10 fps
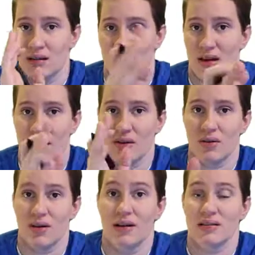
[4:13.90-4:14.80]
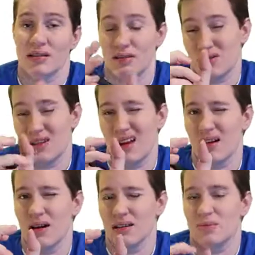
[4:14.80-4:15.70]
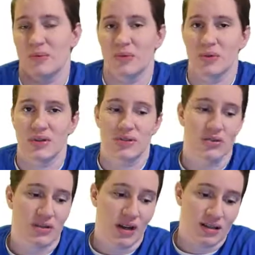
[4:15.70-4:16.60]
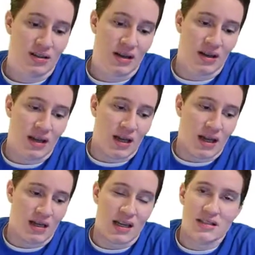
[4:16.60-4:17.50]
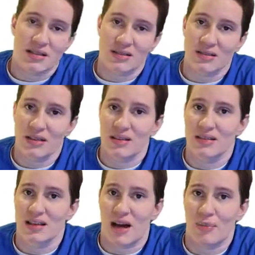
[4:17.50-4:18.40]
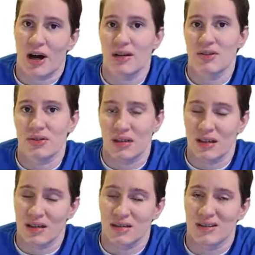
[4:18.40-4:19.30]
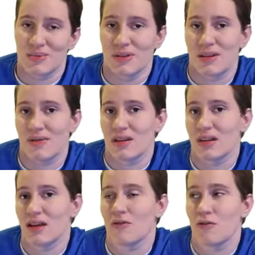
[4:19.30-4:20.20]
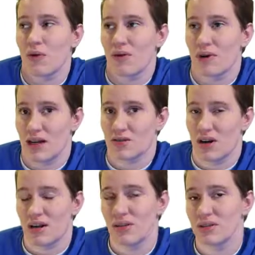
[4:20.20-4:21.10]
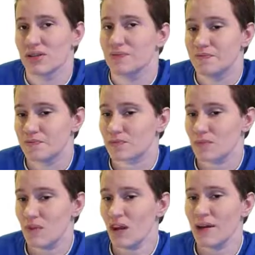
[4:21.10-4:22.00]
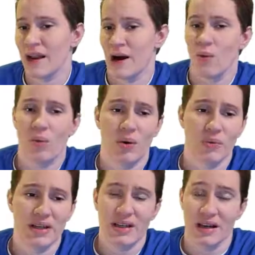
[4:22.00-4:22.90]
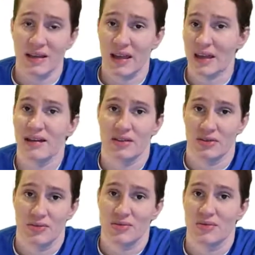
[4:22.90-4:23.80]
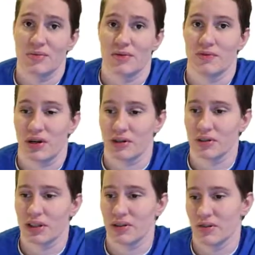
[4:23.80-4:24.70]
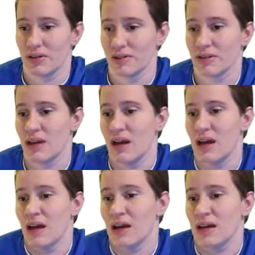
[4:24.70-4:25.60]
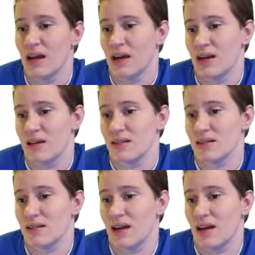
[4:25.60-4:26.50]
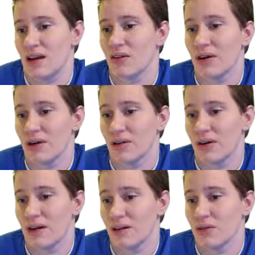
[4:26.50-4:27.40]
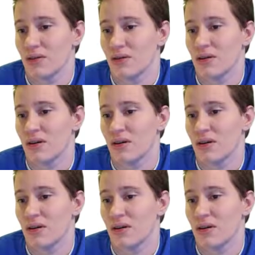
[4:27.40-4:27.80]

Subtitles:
the angle, and a side, so the angle has to be between the two sides. And HL is hypotenuse leg. It's a specific thing for right triangles. Now, what we can't use to prove triangle congruence is angle, angle, angle.